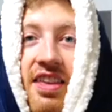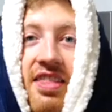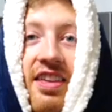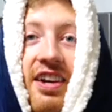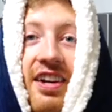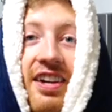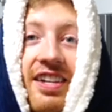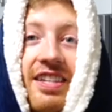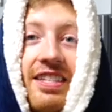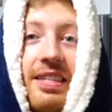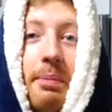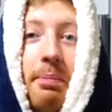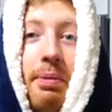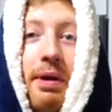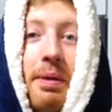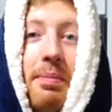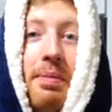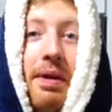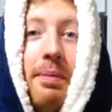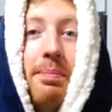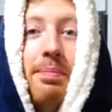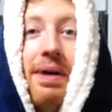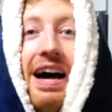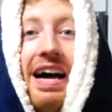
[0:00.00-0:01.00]
There is a pretty
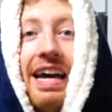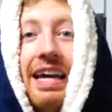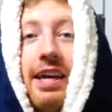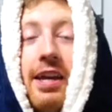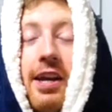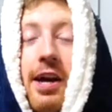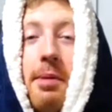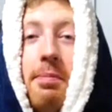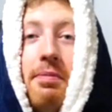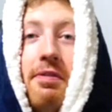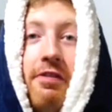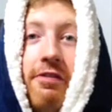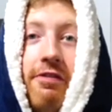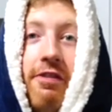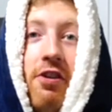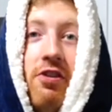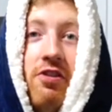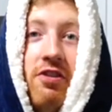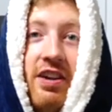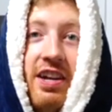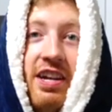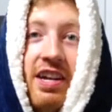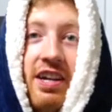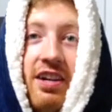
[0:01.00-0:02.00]
big pocket up in
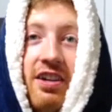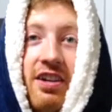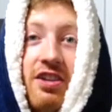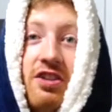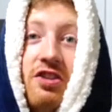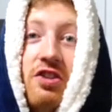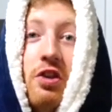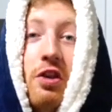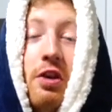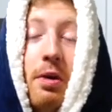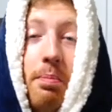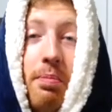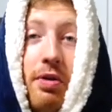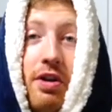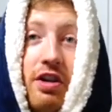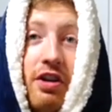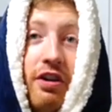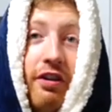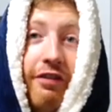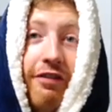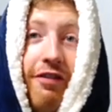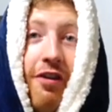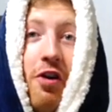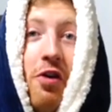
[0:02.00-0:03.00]
front right here, so you can put
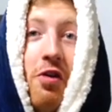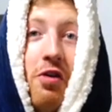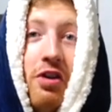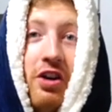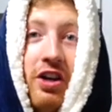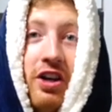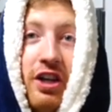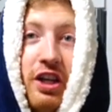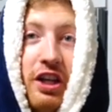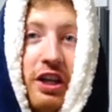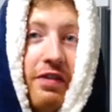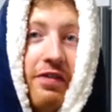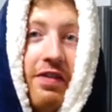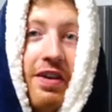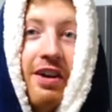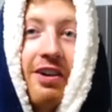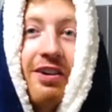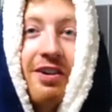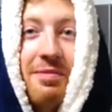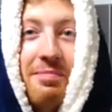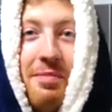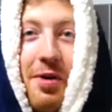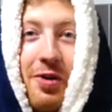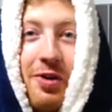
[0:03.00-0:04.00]
your phone or even a
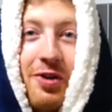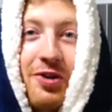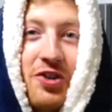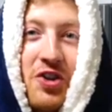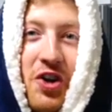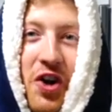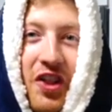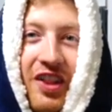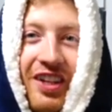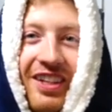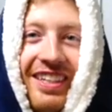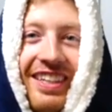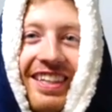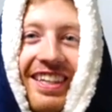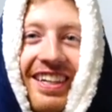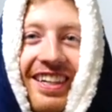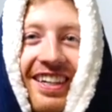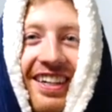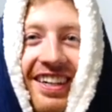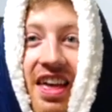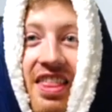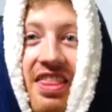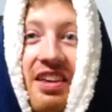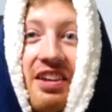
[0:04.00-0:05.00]
remote controller in
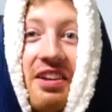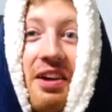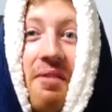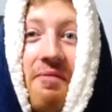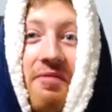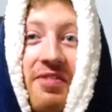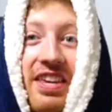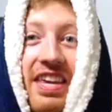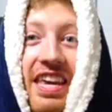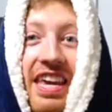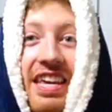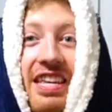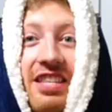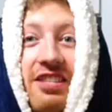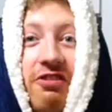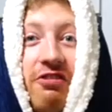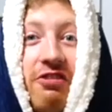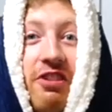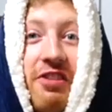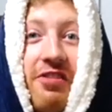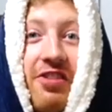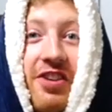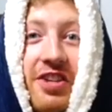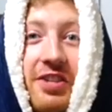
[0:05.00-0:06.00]
there. The comfy is
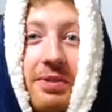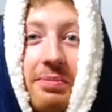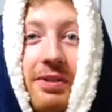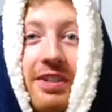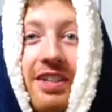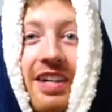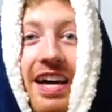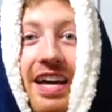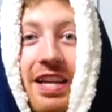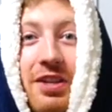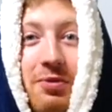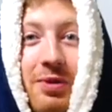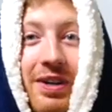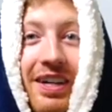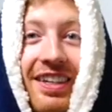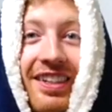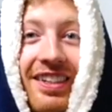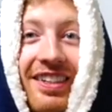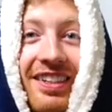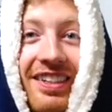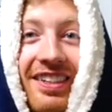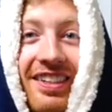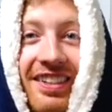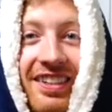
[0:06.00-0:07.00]
reversible as
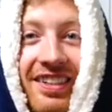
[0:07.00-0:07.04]
well.